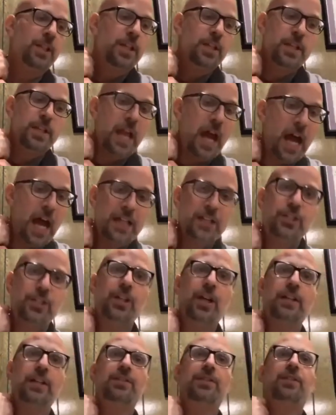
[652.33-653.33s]
not
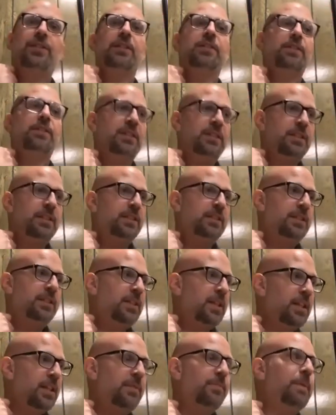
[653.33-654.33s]
just in
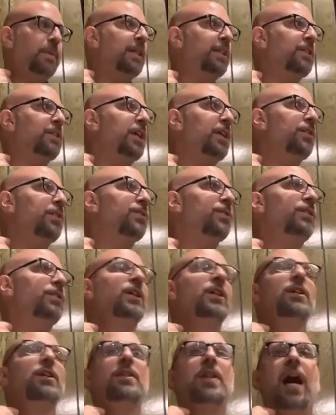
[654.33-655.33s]
seated meditation,
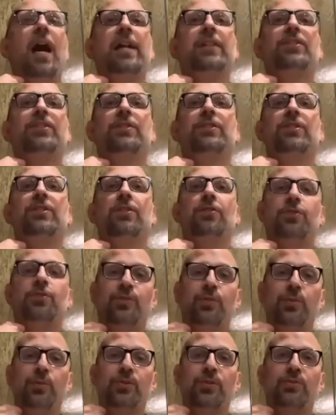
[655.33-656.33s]
not just in
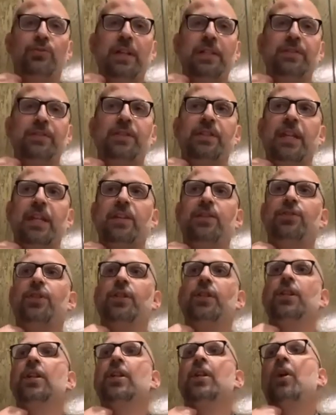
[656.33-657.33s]
sutra
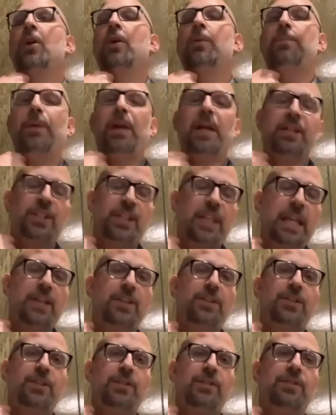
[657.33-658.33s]
recitation or
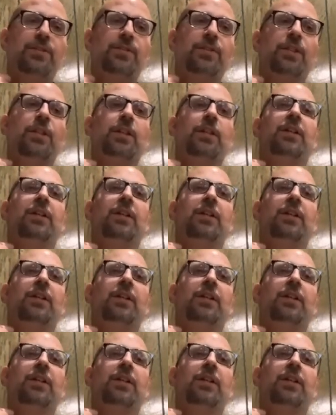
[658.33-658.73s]
prostrations.